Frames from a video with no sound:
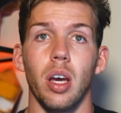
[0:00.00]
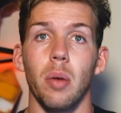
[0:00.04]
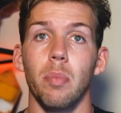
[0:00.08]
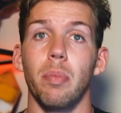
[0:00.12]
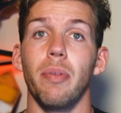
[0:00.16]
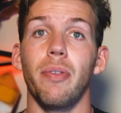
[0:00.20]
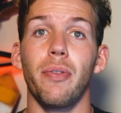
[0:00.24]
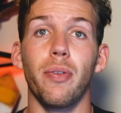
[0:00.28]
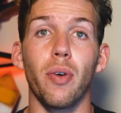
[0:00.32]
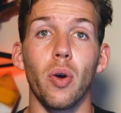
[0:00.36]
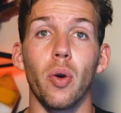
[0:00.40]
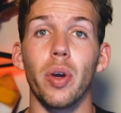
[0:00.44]

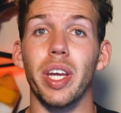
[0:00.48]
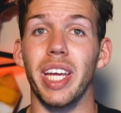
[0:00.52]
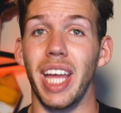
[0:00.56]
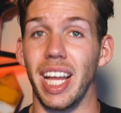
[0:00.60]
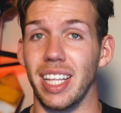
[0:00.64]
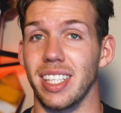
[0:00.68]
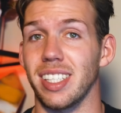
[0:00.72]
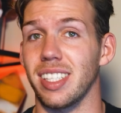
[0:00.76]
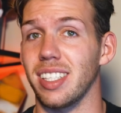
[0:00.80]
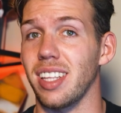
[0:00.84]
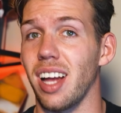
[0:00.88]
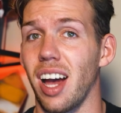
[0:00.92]
Before we get
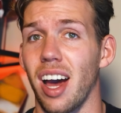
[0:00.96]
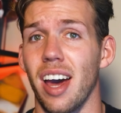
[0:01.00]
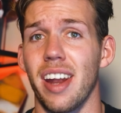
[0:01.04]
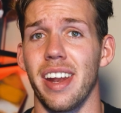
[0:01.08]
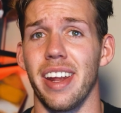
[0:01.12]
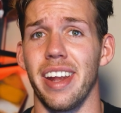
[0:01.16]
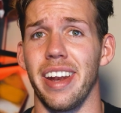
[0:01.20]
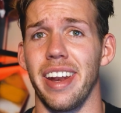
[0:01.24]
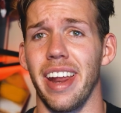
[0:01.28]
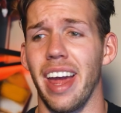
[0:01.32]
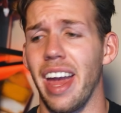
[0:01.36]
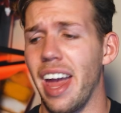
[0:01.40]

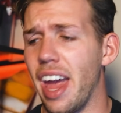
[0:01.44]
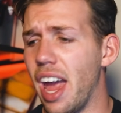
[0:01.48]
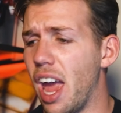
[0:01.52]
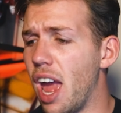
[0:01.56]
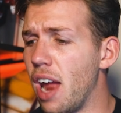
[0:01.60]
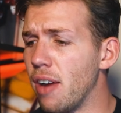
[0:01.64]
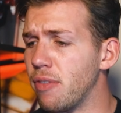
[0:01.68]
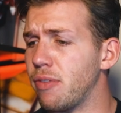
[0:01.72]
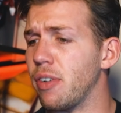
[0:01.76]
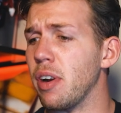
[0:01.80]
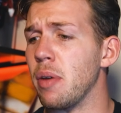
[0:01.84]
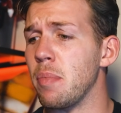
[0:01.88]
started,
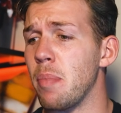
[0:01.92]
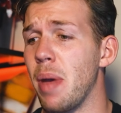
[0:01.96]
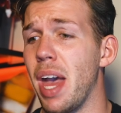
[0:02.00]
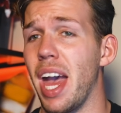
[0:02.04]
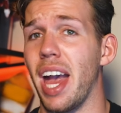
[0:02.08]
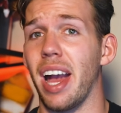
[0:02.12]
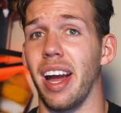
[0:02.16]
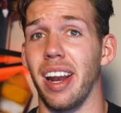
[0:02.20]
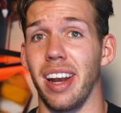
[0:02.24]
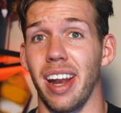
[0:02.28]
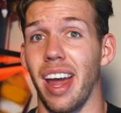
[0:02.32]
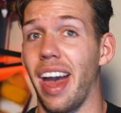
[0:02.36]
every
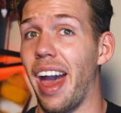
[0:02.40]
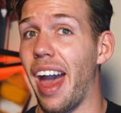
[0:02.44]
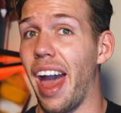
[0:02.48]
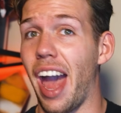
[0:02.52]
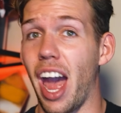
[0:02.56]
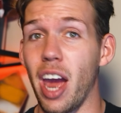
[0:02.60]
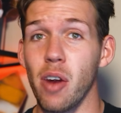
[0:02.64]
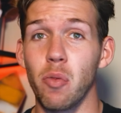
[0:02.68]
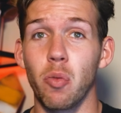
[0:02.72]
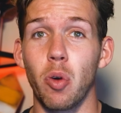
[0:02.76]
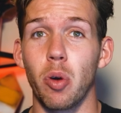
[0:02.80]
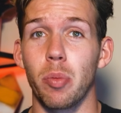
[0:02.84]
man
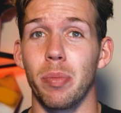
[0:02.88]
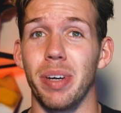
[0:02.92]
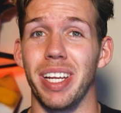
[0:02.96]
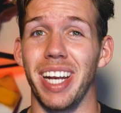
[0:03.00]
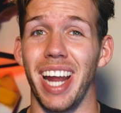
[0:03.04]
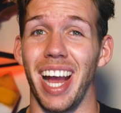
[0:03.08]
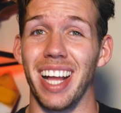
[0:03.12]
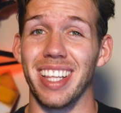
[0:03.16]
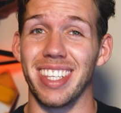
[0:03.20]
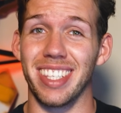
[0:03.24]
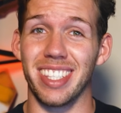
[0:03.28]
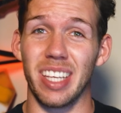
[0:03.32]
and woman
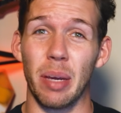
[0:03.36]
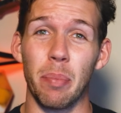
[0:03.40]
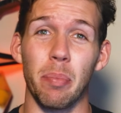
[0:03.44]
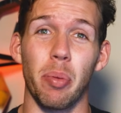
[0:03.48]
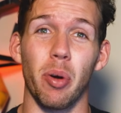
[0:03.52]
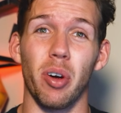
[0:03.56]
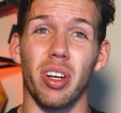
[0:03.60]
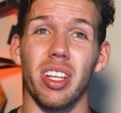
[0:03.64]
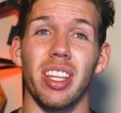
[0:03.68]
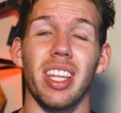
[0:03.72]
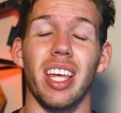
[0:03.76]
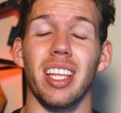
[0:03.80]
at some
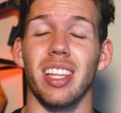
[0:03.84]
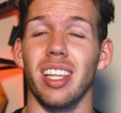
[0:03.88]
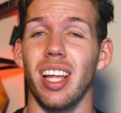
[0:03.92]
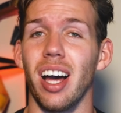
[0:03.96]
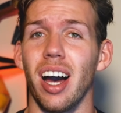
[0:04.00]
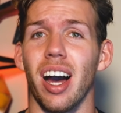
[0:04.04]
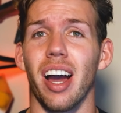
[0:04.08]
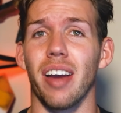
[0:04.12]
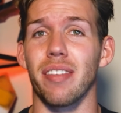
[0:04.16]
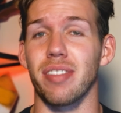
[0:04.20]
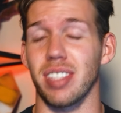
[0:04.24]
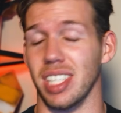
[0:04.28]
point in their
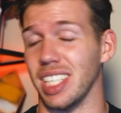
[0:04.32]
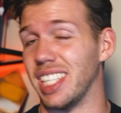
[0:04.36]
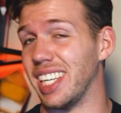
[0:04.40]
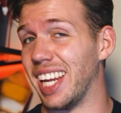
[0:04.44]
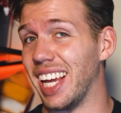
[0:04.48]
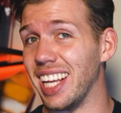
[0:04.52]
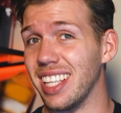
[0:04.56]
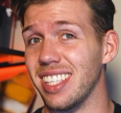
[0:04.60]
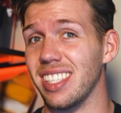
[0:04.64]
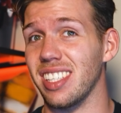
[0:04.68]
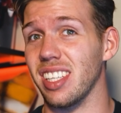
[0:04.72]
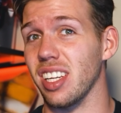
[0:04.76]
lives
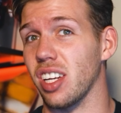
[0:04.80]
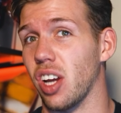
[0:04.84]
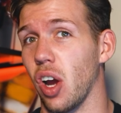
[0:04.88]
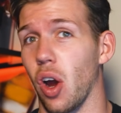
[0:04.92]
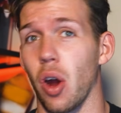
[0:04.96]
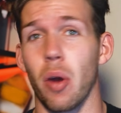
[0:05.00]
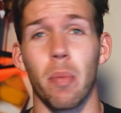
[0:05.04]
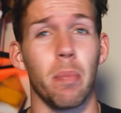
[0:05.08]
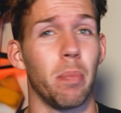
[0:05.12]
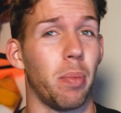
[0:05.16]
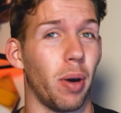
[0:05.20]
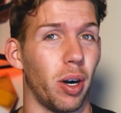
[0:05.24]
needs to go
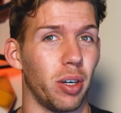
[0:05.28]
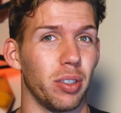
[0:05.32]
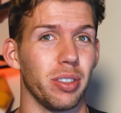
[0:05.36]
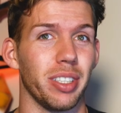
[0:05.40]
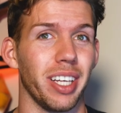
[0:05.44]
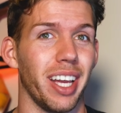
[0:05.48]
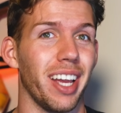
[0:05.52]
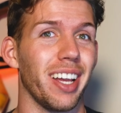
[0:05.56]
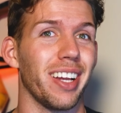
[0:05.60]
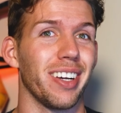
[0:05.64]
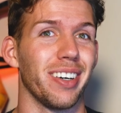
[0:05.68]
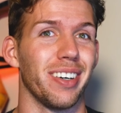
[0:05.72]
bald
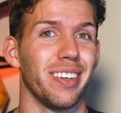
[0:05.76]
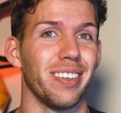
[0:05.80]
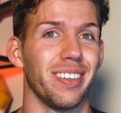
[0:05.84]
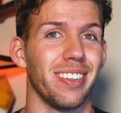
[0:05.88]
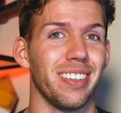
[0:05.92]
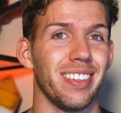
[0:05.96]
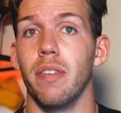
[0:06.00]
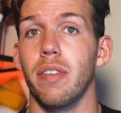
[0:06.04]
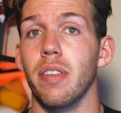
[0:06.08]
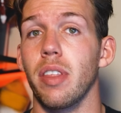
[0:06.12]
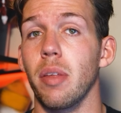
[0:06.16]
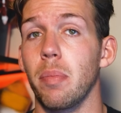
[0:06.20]
eagle.
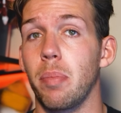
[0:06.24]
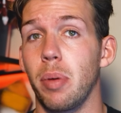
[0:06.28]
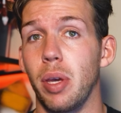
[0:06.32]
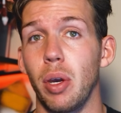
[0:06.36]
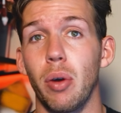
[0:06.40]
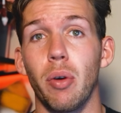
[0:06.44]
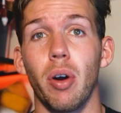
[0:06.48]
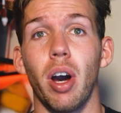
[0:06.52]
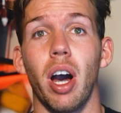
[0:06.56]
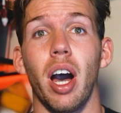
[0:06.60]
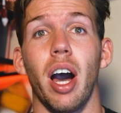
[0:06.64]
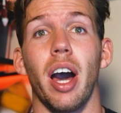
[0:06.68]
For the
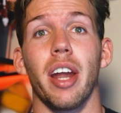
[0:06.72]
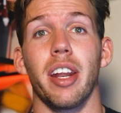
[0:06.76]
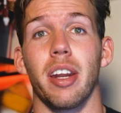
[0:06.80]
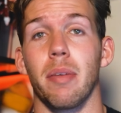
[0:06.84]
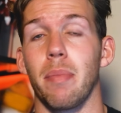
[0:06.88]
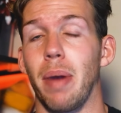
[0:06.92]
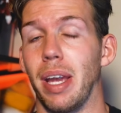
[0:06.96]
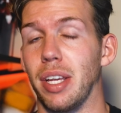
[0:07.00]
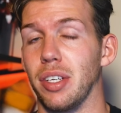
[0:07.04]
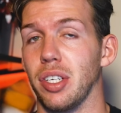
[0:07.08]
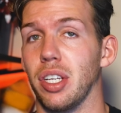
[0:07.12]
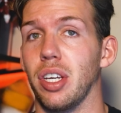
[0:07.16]
pure-hearted
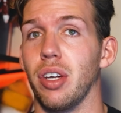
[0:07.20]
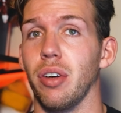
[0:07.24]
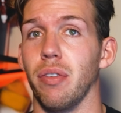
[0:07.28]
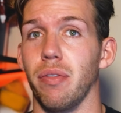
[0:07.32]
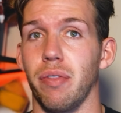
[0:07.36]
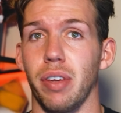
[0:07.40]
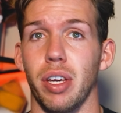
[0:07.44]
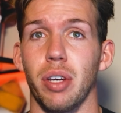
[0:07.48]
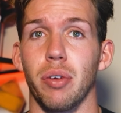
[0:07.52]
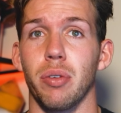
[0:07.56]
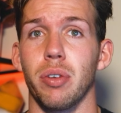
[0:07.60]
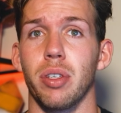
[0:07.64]
Majorkill
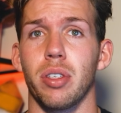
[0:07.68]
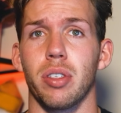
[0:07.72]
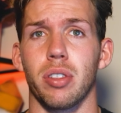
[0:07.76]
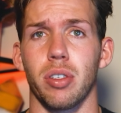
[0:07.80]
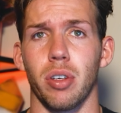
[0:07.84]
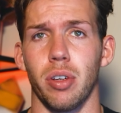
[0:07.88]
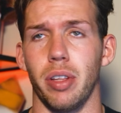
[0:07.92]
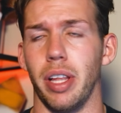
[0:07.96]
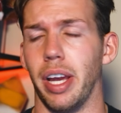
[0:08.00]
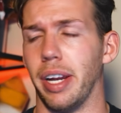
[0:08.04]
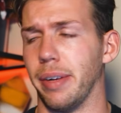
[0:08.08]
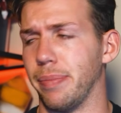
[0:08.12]
viewers, so
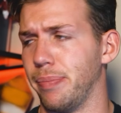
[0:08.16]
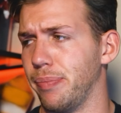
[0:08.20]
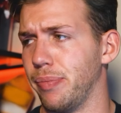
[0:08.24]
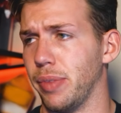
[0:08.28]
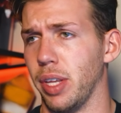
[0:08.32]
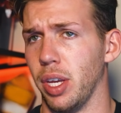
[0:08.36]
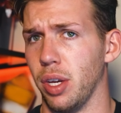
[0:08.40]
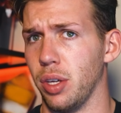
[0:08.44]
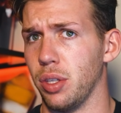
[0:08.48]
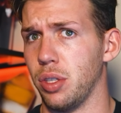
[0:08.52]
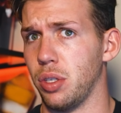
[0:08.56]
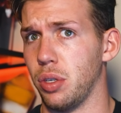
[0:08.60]
like
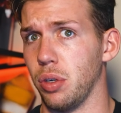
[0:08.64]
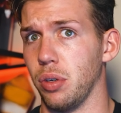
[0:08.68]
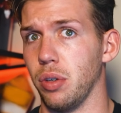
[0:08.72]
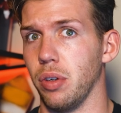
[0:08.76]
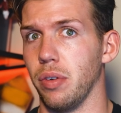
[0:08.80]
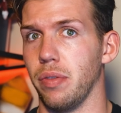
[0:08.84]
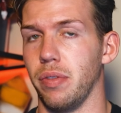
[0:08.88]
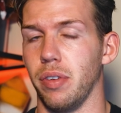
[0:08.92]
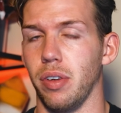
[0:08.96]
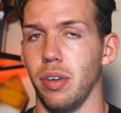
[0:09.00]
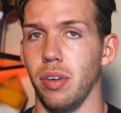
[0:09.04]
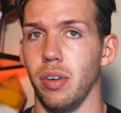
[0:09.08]
2 of
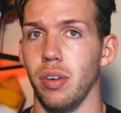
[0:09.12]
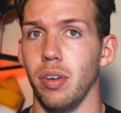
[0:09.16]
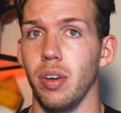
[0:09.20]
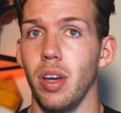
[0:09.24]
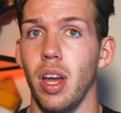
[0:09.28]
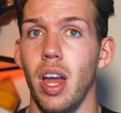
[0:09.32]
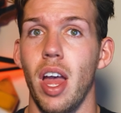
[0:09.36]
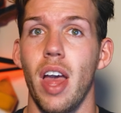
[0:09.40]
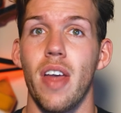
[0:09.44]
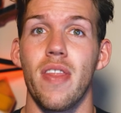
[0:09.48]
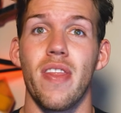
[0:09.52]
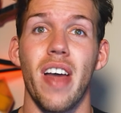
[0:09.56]
you,
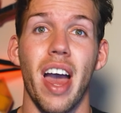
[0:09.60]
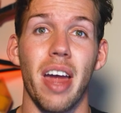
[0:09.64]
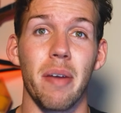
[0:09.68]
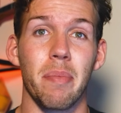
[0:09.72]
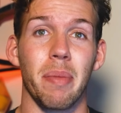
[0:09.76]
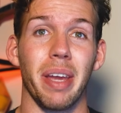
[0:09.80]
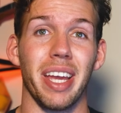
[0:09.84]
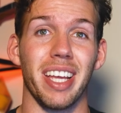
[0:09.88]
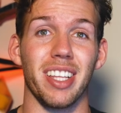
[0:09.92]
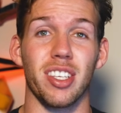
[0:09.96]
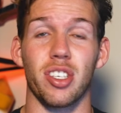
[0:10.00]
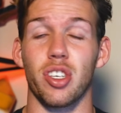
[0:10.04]
that
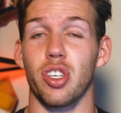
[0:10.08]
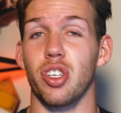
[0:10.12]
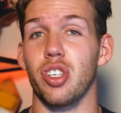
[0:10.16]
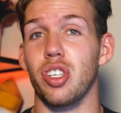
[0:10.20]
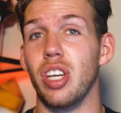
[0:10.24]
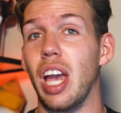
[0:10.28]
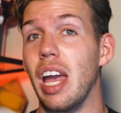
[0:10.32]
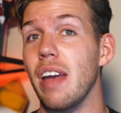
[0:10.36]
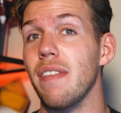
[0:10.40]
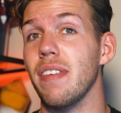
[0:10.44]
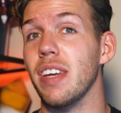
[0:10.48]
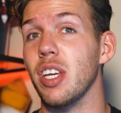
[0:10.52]
means
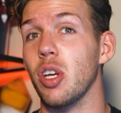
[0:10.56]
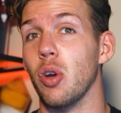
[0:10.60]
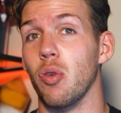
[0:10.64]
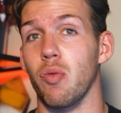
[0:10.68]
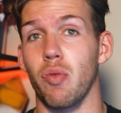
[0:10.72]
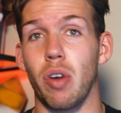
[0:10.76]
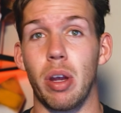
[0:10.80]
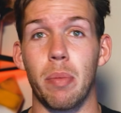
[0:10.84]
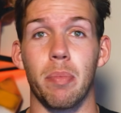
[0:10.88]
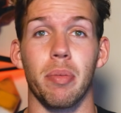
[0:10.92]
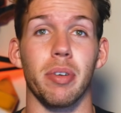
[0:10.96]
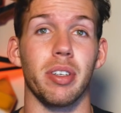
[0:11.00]
shaving your
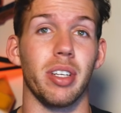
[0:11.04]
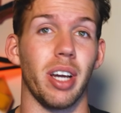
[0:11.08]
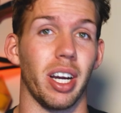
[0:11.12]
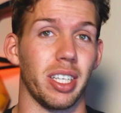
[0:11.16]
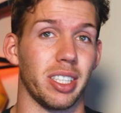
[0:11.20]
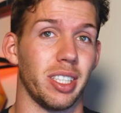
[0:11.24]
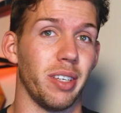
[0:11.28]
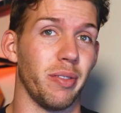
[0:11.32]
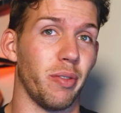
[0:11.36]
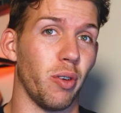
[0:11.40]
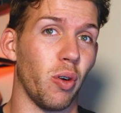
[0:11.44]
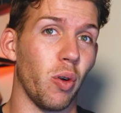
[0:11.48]
reproductive